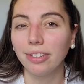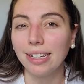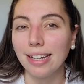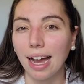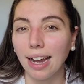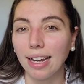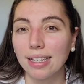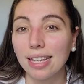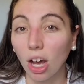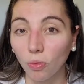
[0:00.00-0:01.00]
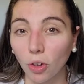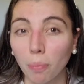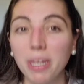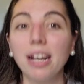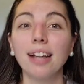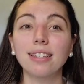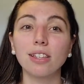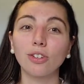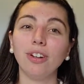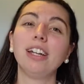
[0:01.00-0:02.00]
not as helpful because the
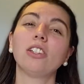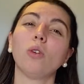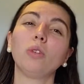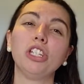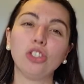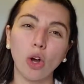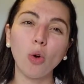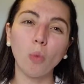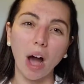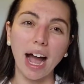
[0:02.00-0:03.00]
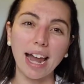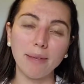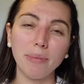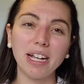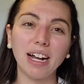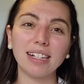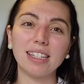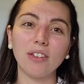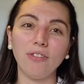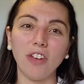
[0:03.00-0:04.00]
screen is only so wide and because
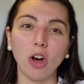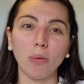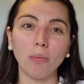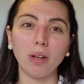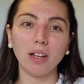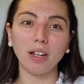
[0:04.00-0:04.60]
the film